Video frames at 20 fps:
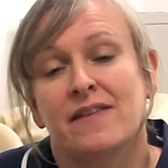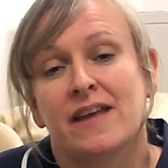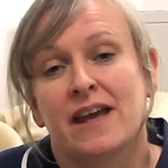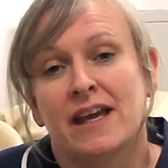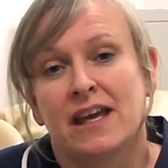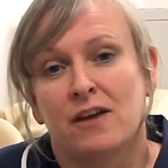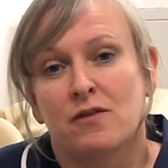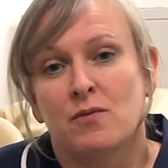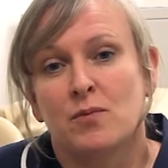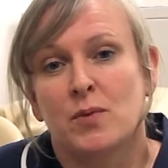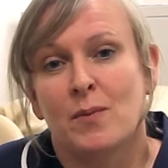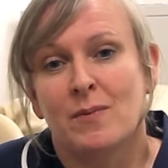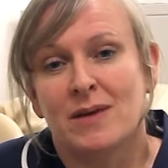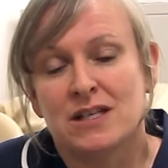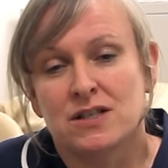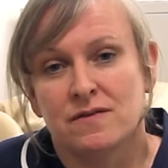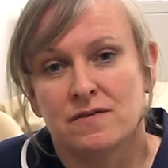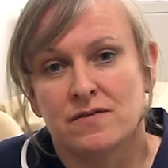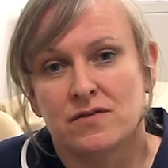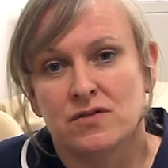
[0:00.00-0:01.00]
they give
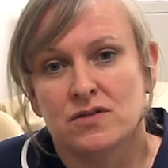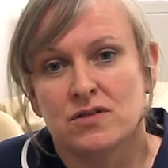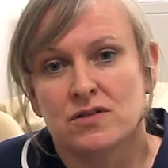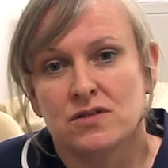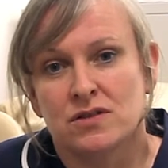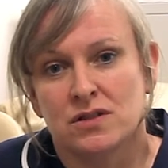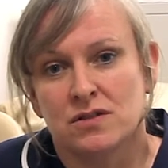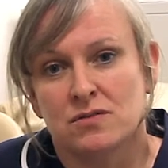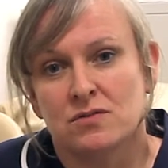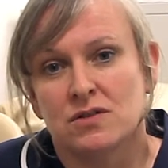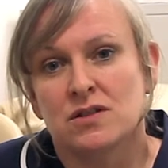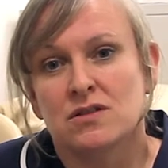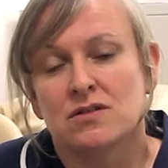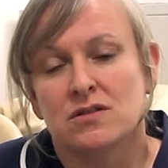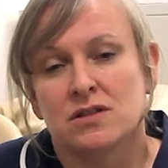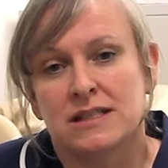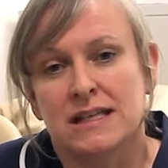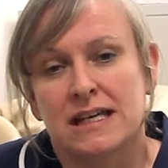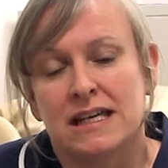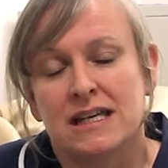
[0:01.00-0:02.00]
permission for us to do the
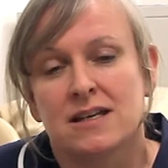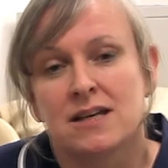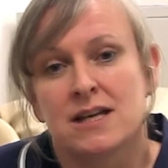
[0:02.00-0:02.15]
study.